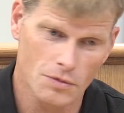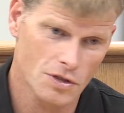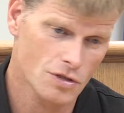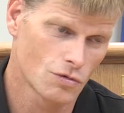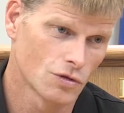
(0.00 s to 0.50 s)

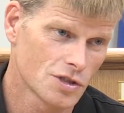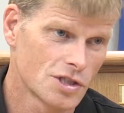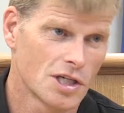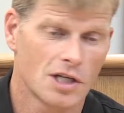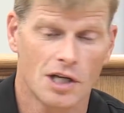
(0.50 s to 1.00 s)
Schools
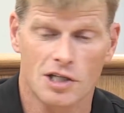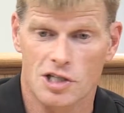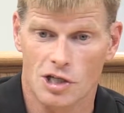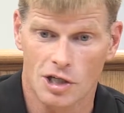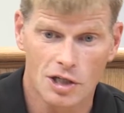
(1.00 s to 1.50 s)
needing
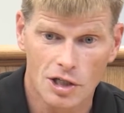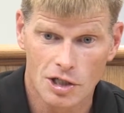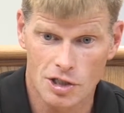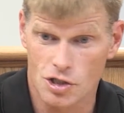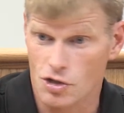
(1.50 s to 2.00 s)
to
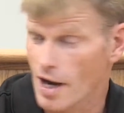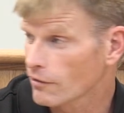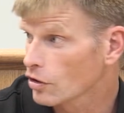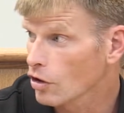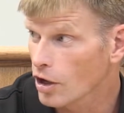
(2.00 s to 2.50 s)

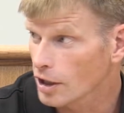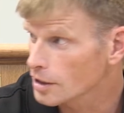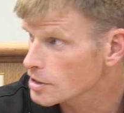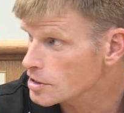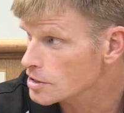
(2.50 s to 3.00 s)
travel long
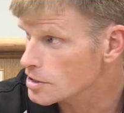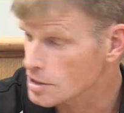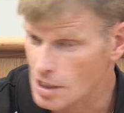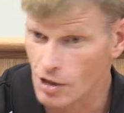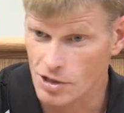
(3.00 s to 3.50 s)

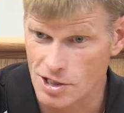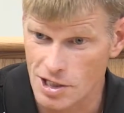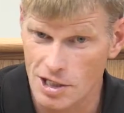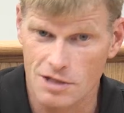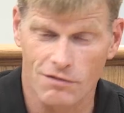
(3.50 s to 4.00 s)
distances out of
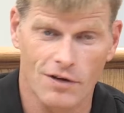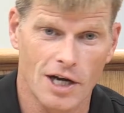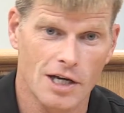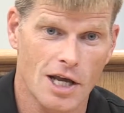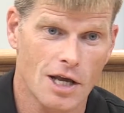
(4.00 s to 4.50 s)
state to
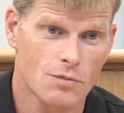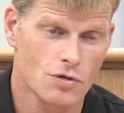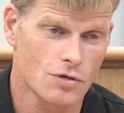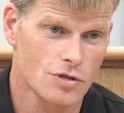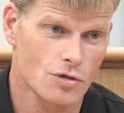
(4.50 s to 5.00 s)
find games,
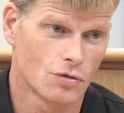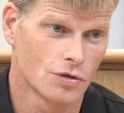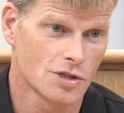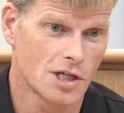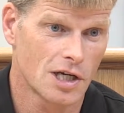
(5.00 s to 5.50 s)
or
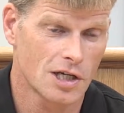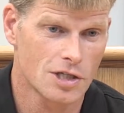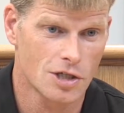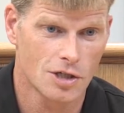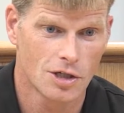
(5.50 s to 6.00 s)
schools needing
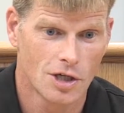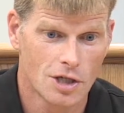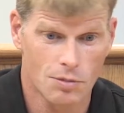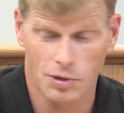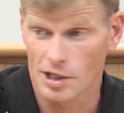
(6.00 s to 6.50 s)
to
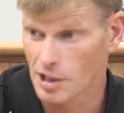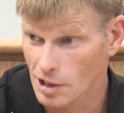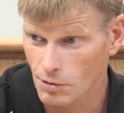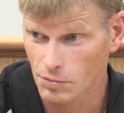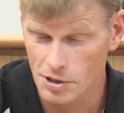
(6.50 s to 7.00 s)
play an
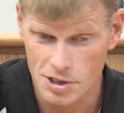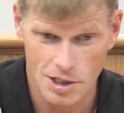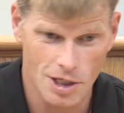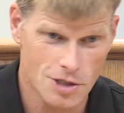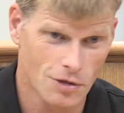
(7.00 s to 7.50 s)
incomplete
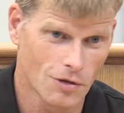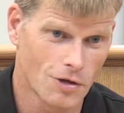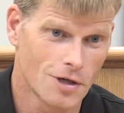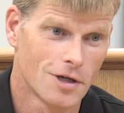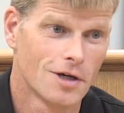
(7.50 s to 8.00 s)

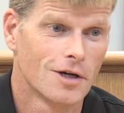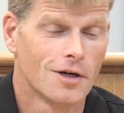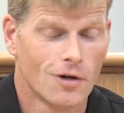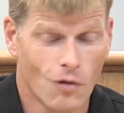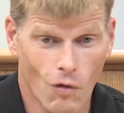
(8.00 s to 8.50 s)
schedule,
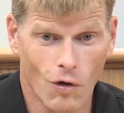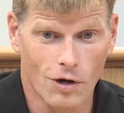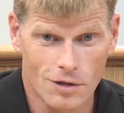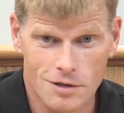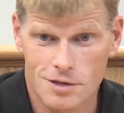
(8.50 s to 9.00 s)

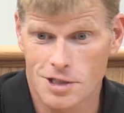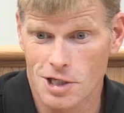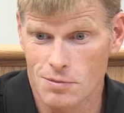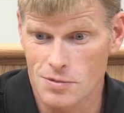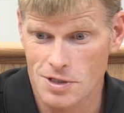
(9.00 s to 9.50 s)
or
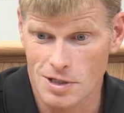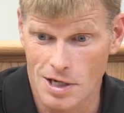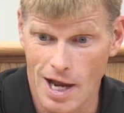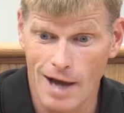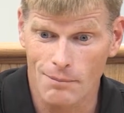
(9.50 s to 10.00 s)
teams
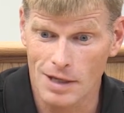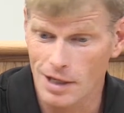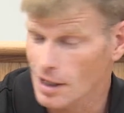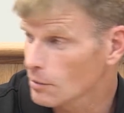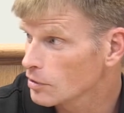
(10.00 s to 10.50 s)
not
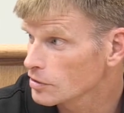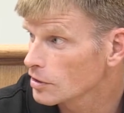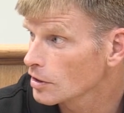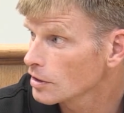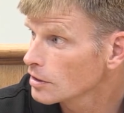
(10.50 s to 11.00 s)
being able
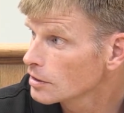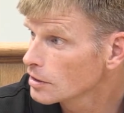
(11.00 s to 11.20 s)
to